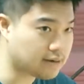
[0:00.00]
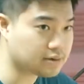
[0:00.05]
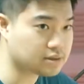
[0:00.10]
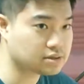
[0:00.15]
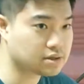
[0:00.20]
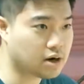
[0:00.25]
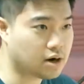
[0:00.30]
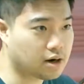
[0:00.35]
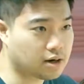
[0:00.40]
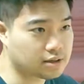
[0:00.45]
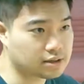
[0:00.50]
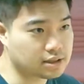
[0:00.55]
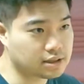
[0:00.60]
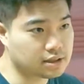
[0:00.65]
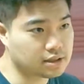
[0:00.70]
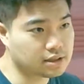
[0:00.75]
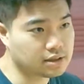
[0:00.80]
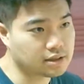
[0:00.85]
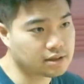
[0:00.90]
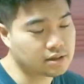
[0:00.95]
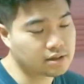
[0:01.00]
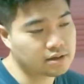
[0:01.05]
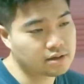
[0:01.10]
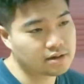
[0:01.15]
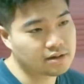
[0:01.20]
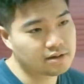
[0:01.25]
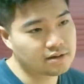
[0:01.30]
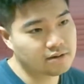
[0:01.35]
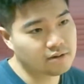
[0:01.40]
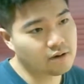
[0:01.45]
Harding.
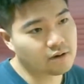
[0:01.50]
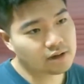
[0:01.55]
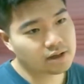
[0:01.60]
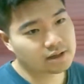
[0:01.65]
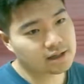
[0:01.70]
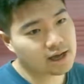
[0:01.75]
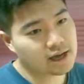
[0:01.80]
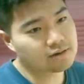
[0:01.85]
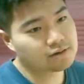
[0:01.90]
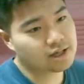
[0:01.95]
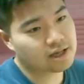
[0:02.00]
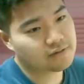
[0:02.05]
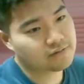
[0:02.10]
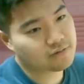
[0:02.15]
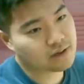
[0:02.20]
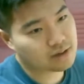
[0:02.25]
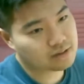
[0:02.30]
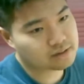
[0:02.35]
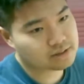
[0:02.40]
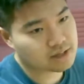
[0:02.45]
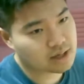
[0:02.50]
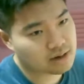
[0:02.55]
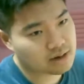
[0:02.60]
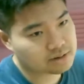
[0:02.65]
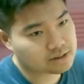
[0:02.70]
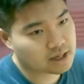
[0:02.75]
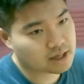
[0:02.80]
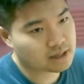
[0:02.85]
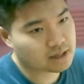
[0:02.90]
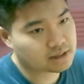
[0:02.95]
Okay, now they
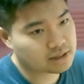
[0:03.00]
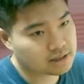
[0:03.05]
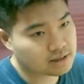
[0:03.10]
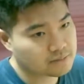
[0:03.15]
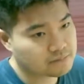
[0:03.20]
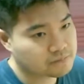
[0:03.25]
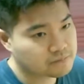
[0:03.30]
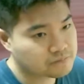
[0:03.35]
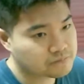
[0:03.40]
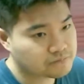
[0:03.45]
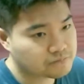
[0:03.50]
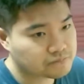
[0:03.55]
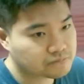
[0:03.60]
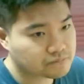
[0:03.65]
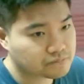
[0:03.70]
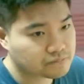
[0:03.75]
found Cyrus Harding.